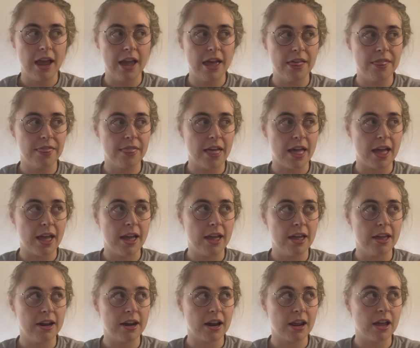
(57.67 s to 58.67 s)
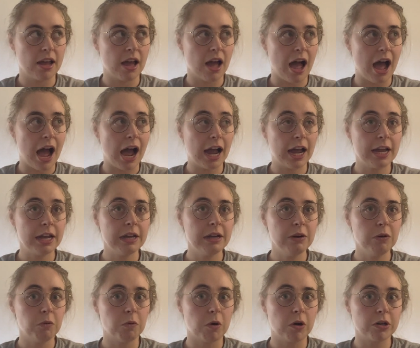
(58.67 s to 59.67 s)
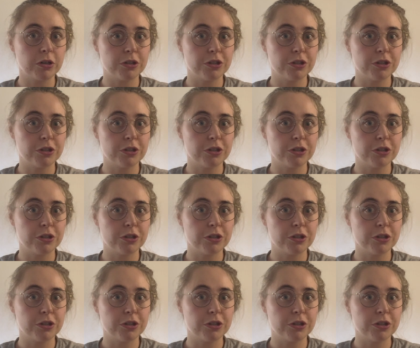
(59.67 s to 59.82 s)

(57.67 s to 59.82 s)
And then I want